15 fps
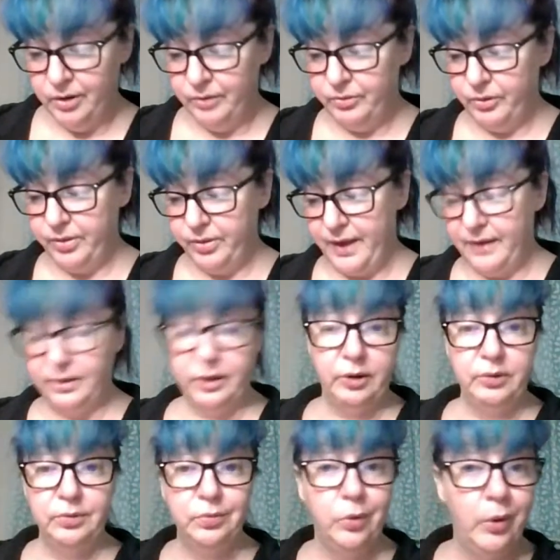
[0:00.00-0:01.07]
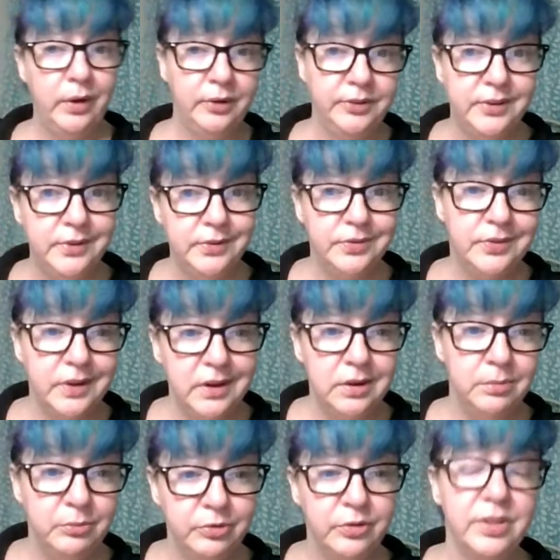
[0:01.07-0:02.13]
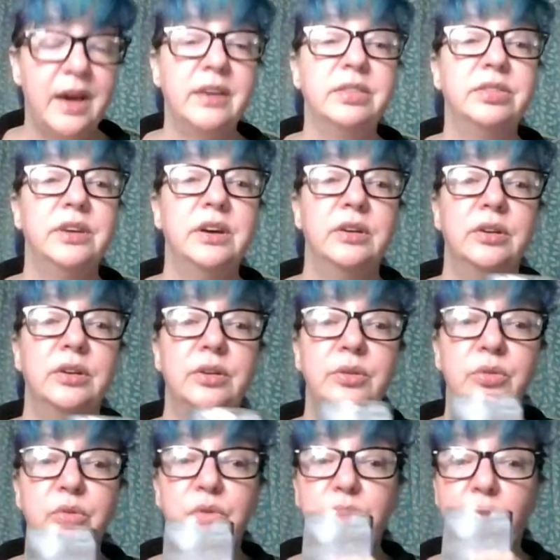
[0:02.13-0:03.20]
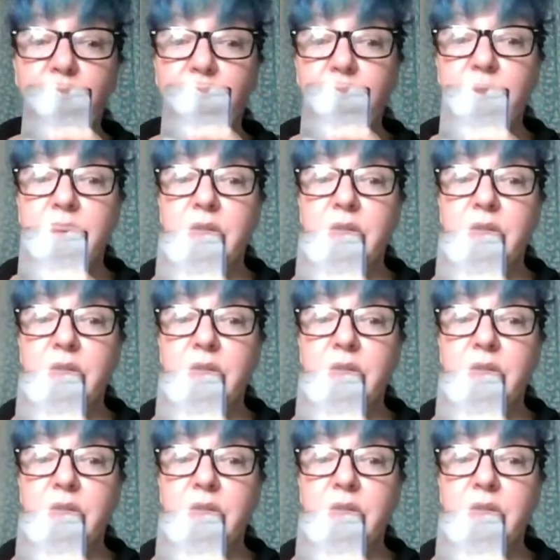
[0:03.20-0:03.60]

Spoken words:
for that little loyalty scheme for that theater. So